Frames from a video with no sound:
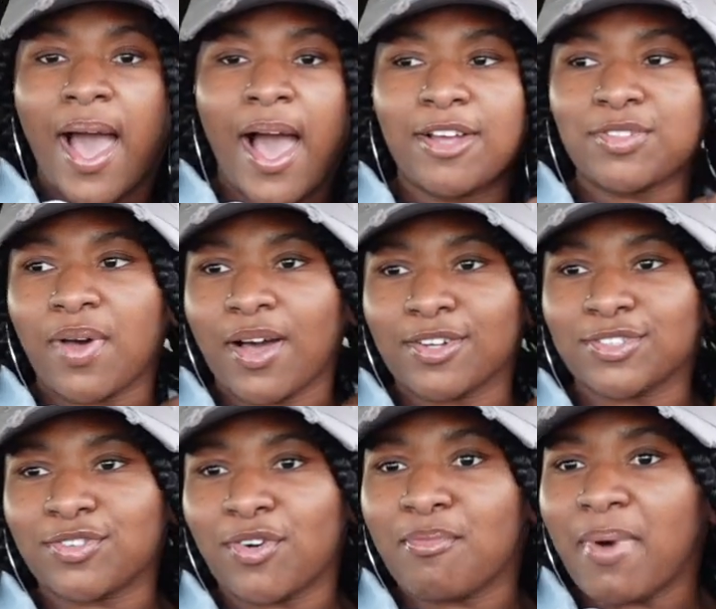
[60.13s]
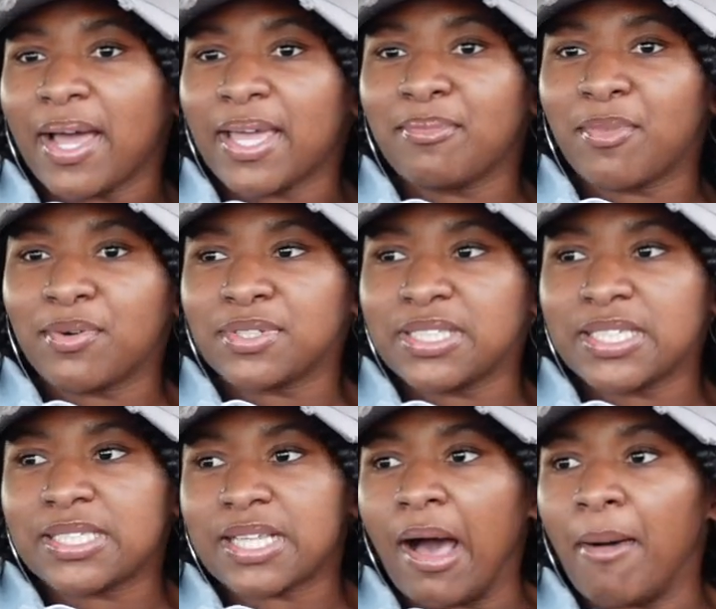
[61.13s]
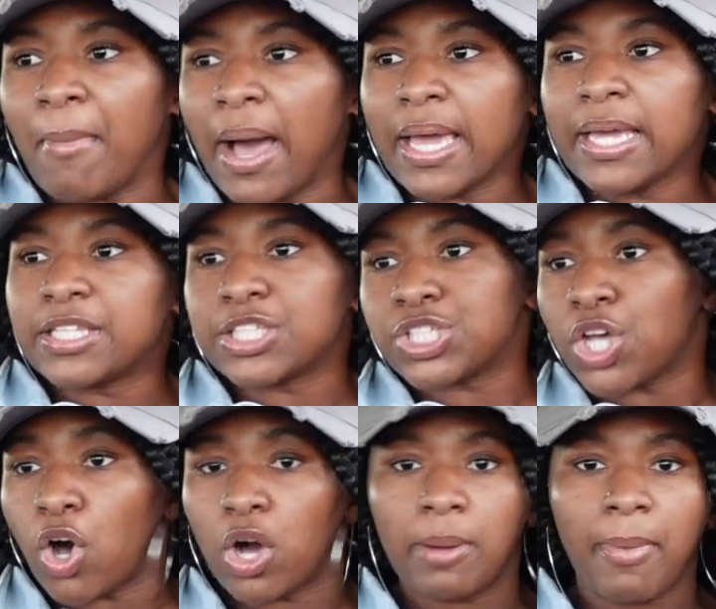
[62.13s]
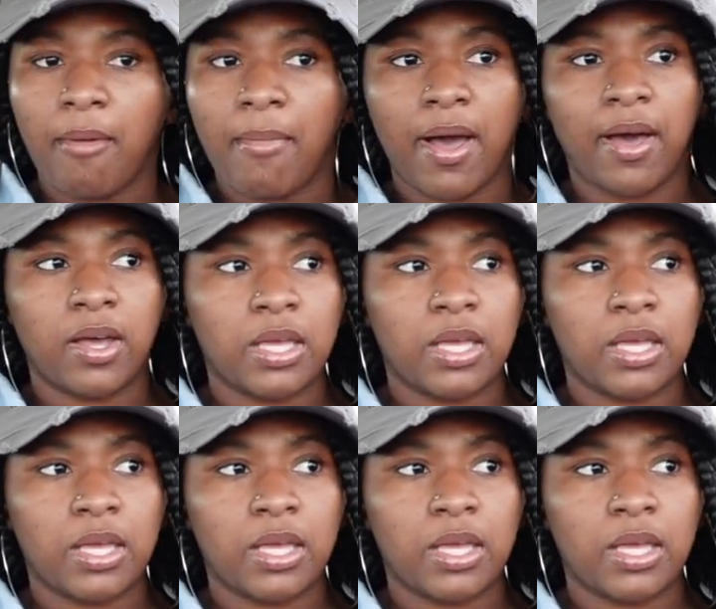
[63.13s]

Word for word: How do I control my emotions? I either talk about my